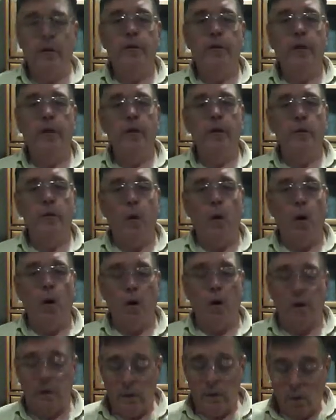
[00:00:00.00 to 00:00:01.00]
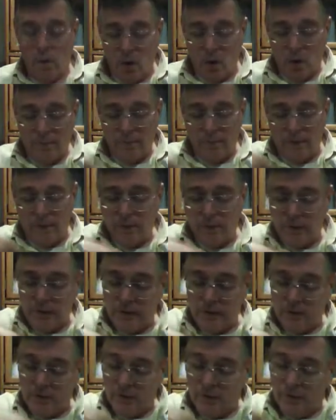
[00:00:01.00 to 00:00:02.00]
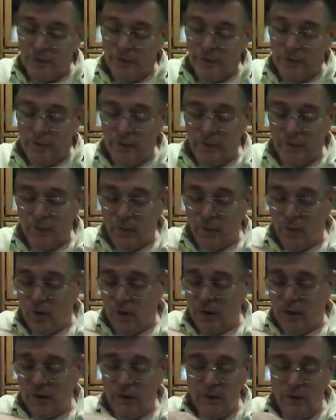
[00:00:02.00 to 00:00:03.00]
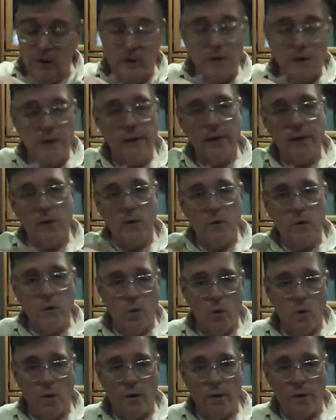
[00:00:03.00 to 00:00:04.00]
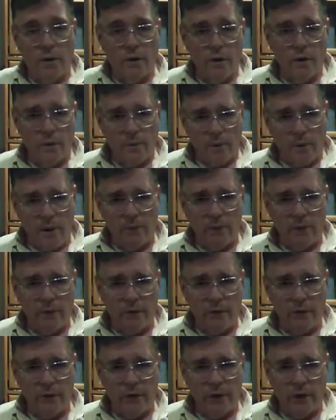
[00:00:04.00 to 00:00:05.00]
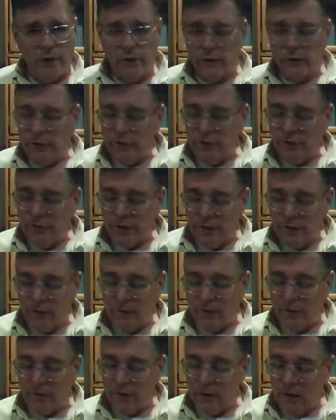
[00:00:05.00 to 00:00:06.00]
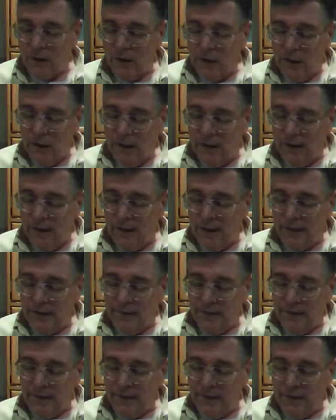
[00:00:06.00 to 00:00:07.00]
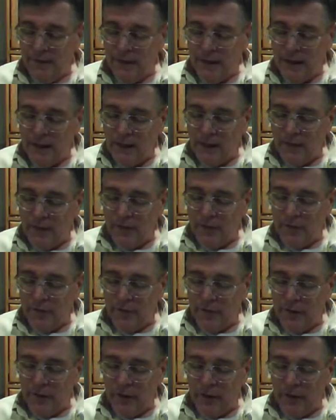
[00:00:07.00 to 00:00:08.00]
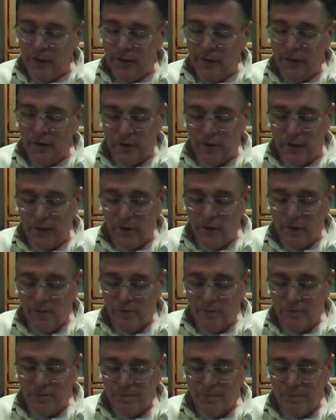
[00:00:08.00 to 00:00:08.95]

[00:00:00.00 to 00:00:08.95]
Tiernon. On means little. Tiernon. Little Lord. You're probably used to seeing this as Tiernan. The T is slender.